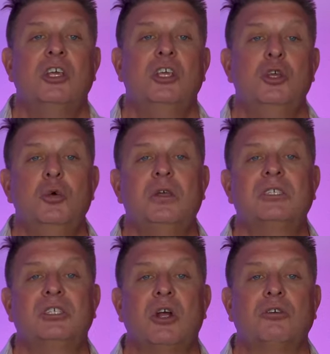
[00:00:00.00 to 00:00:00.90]
You can
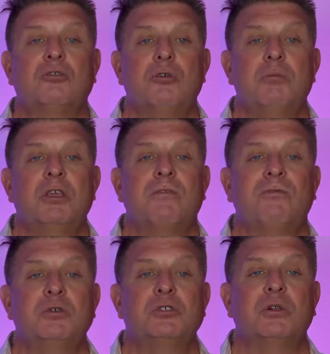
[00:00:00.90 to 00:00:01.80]
start grooming your
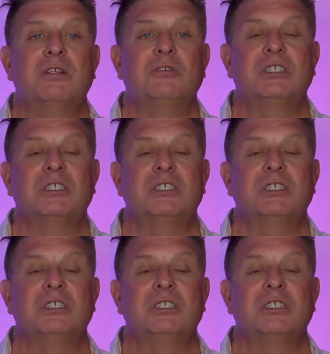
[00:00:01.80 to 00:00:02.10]
future leaders